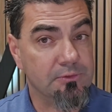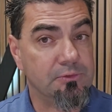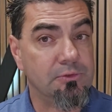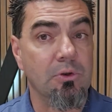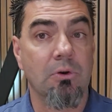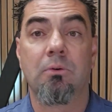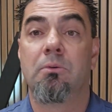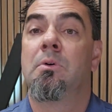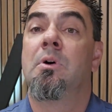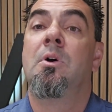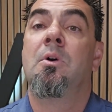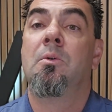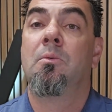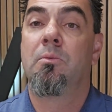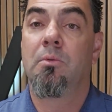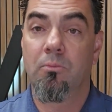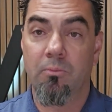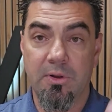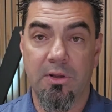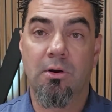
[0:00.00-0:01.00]
So
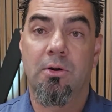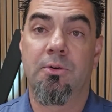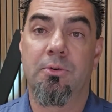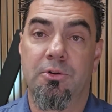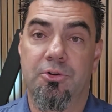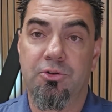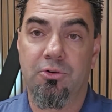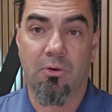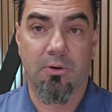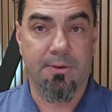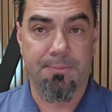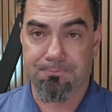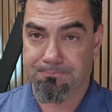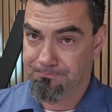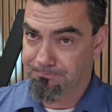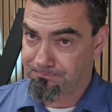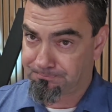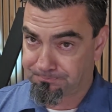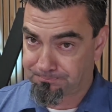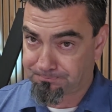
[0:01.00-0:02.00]
when we go to a
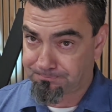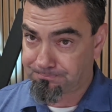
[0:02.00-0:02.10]
showing,